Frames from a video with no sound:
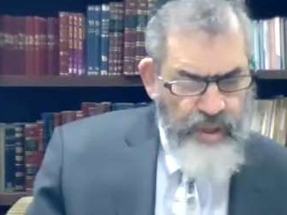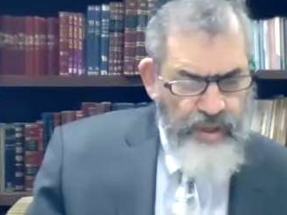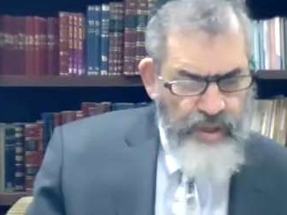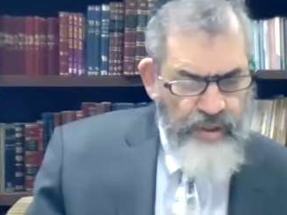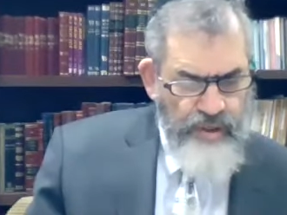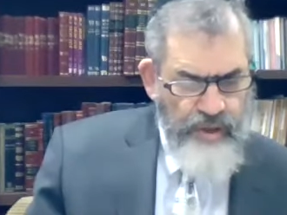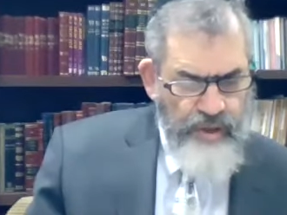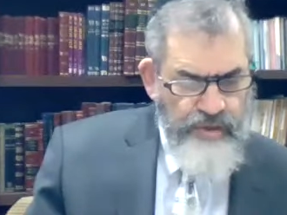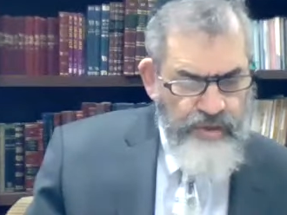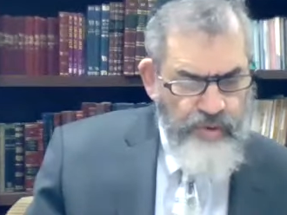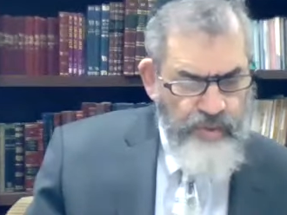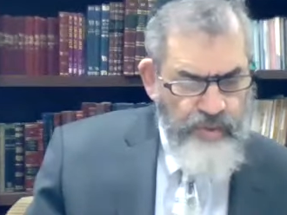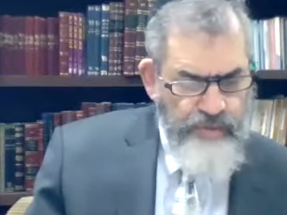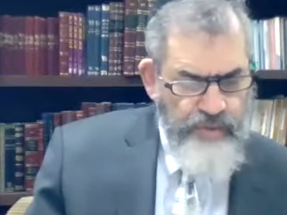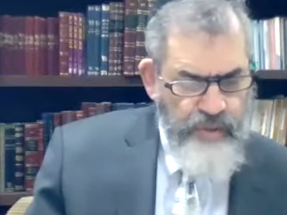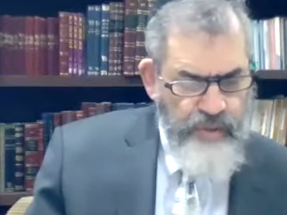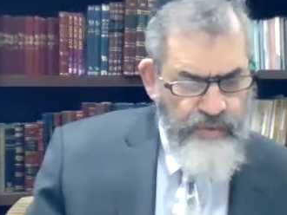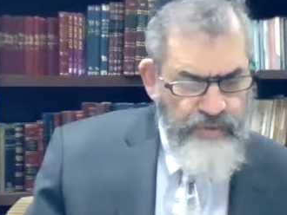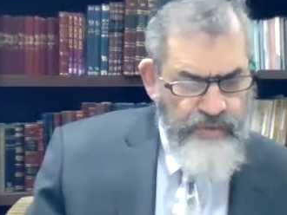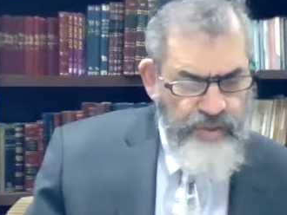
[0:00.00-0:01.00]
those who
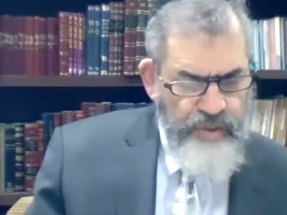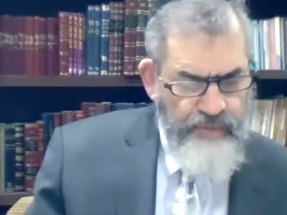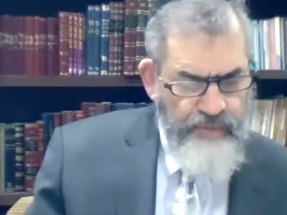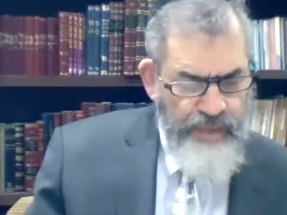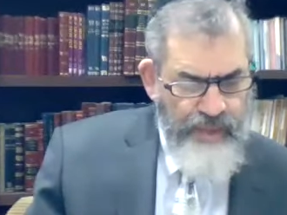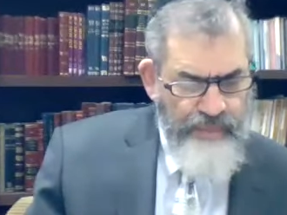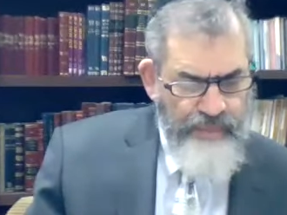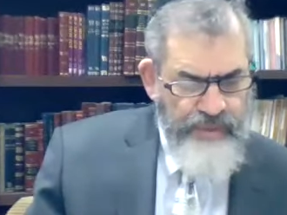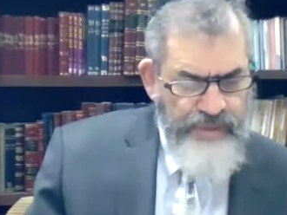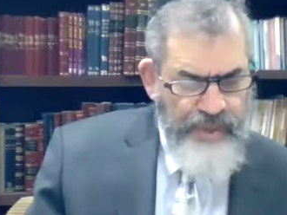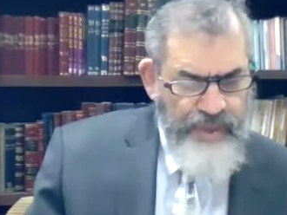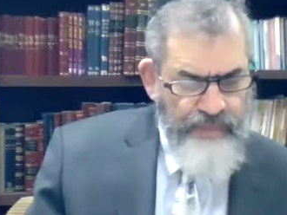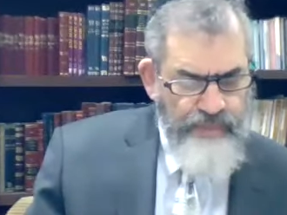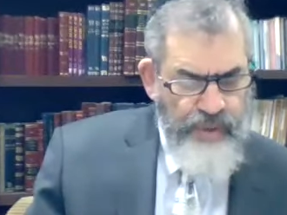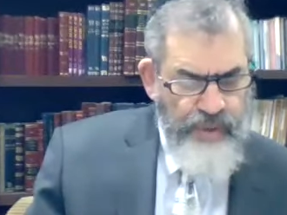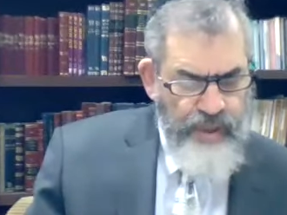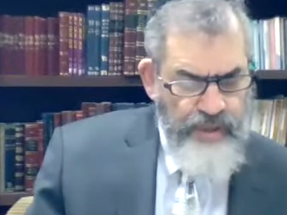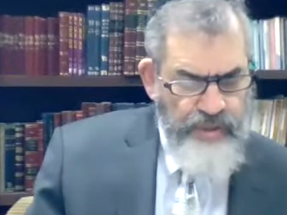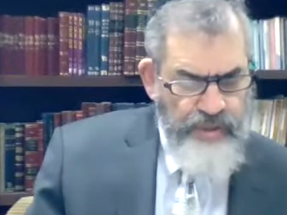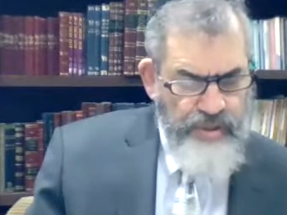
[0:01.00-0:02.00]
observe his commandments and
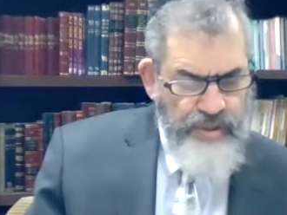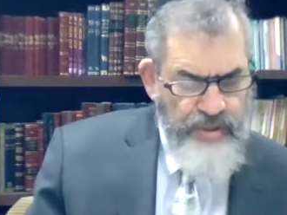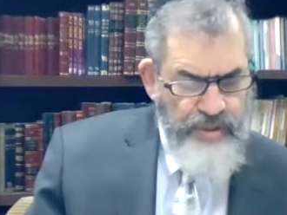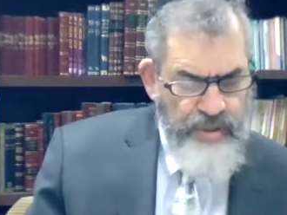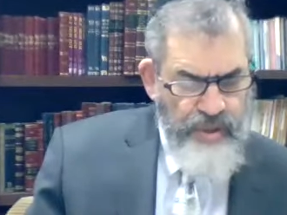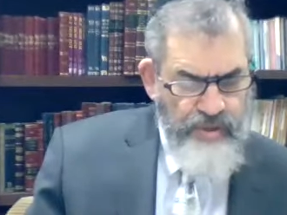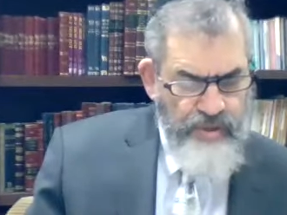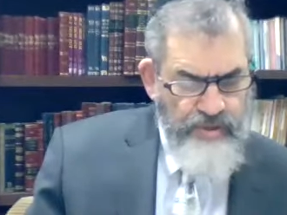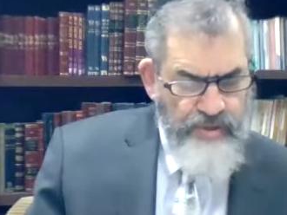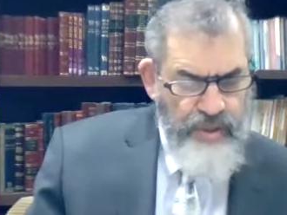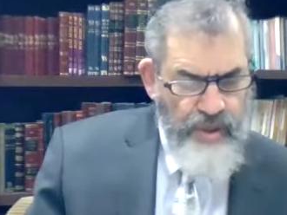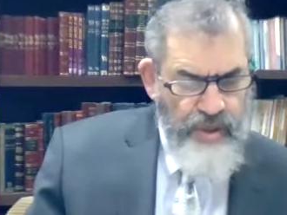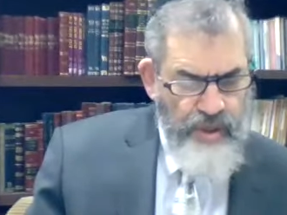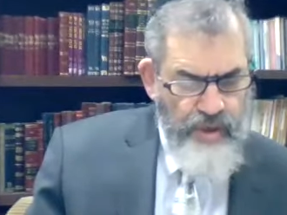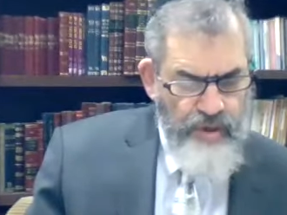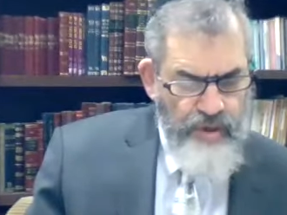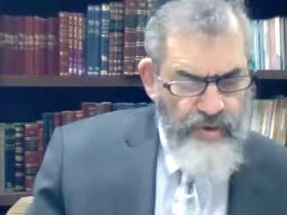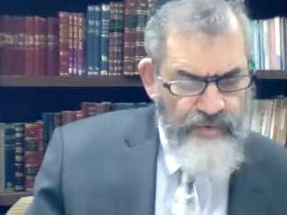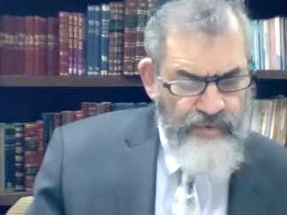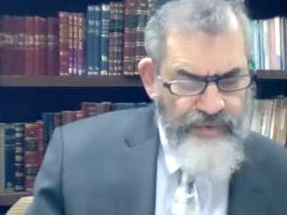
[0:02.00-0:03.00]
punishes those
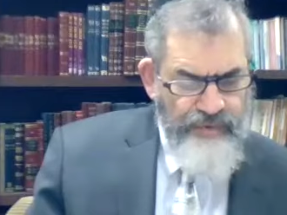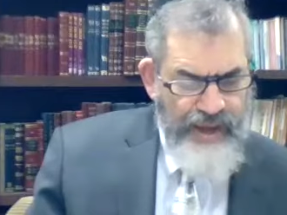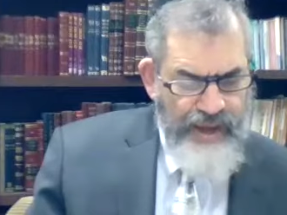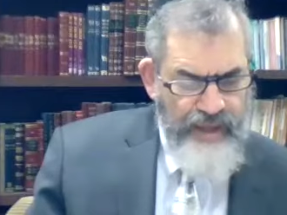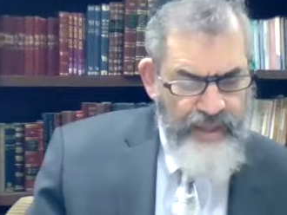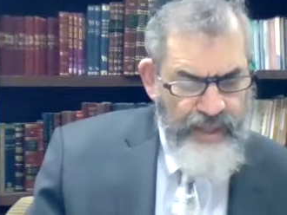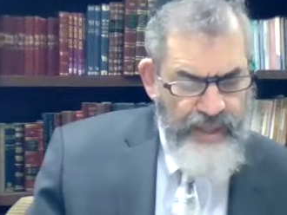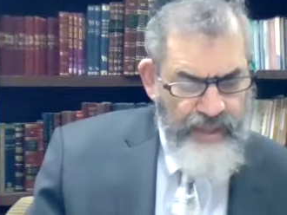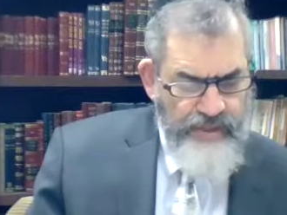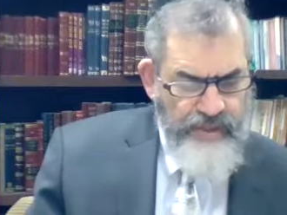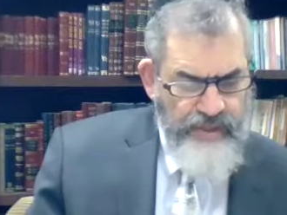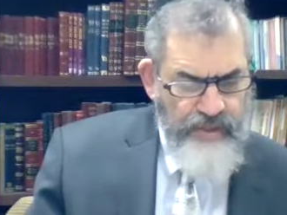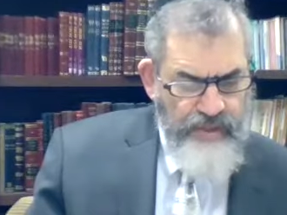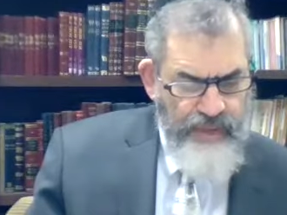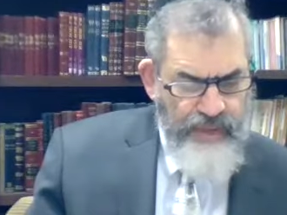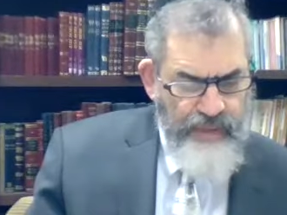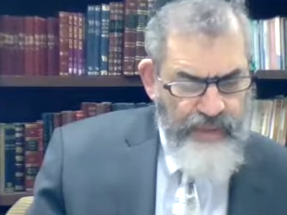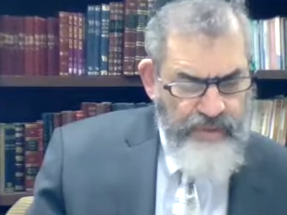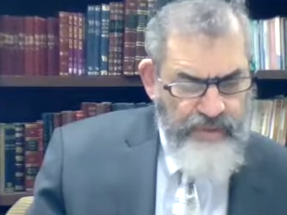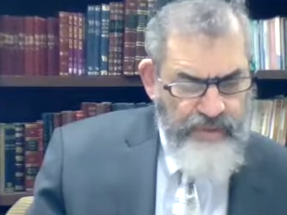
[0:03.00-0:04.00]
who violate his
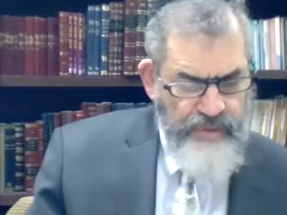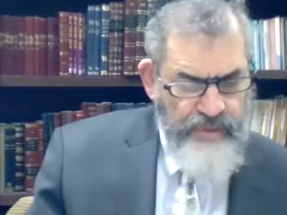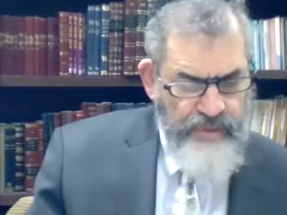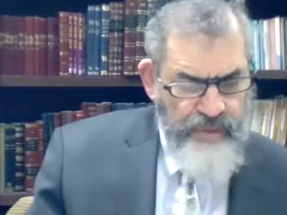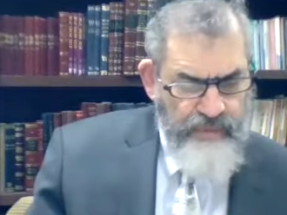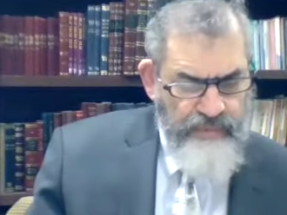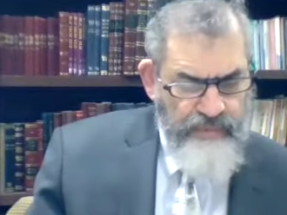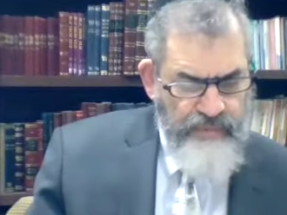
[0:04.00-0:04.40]
commandments.